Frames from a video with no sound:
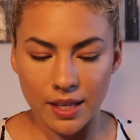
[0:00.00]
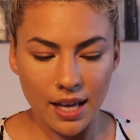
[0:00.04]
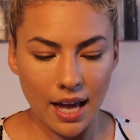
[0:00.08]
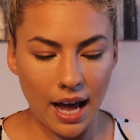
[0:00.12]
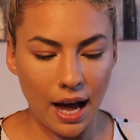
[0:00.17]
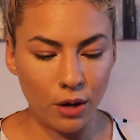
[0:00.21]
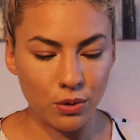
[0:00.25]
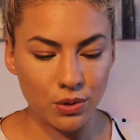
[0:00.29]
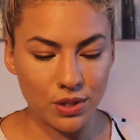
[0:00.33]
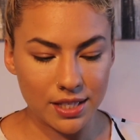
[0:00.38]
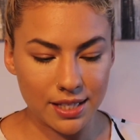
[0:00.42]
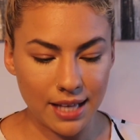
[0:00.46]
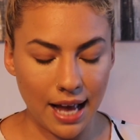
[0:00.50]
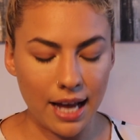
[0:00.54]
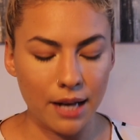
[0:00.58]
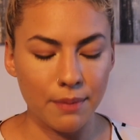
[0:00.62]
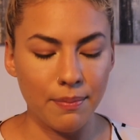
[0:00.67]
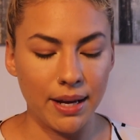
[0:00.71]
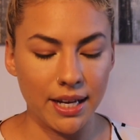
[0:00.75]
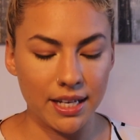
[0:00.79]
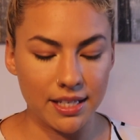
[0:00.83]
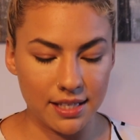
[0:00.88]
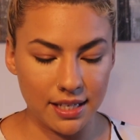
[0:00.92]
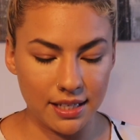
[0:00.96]
Outside
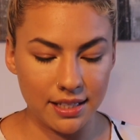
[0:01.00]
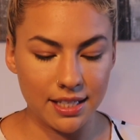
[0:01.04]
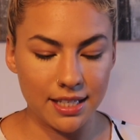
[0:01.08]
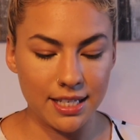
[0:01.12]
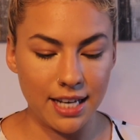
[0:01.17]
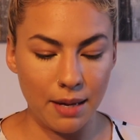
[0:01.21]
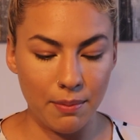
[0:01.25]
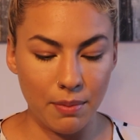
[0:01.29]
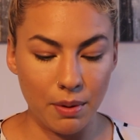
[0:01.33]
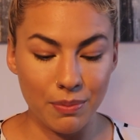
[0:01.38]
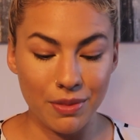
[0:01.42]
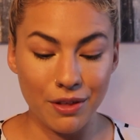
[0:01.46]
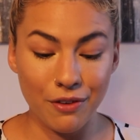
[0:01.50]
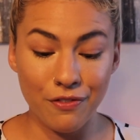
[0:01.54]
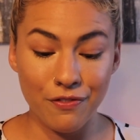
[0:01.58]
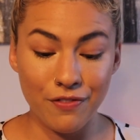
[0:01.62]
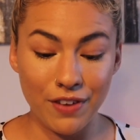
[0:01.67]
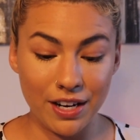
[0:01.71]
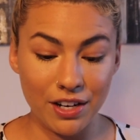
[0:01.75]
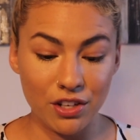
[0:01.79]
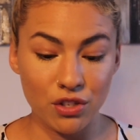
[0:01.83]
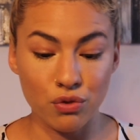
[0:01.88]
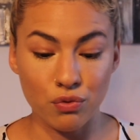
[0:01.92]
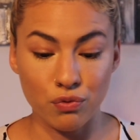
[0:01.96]
magazine to name him the
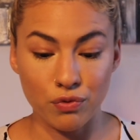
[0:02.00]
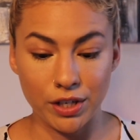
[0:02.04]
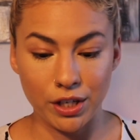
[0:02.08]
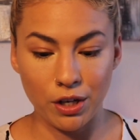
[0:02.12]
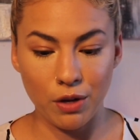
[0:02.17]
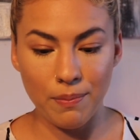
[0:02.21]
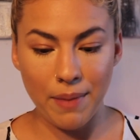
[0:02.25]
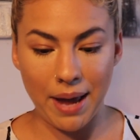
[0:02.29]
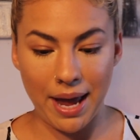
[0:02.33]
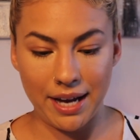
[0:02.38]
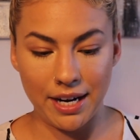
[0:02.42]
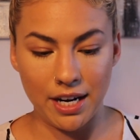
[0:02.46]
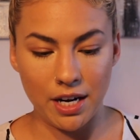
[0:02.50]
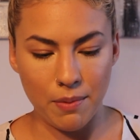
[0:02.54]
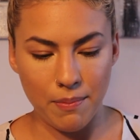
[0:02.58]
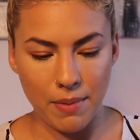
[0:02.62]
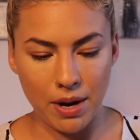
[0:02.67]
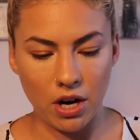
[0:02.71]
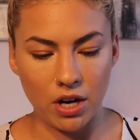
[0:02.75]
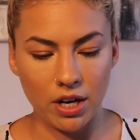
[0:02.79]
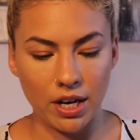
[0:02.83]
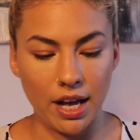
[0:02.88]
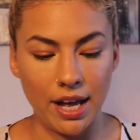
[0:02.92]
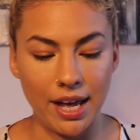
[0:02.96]
fittest real man in
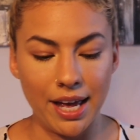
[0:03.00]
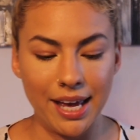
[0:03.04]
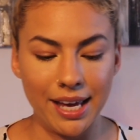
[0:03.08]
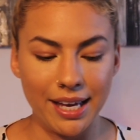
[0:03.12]
America.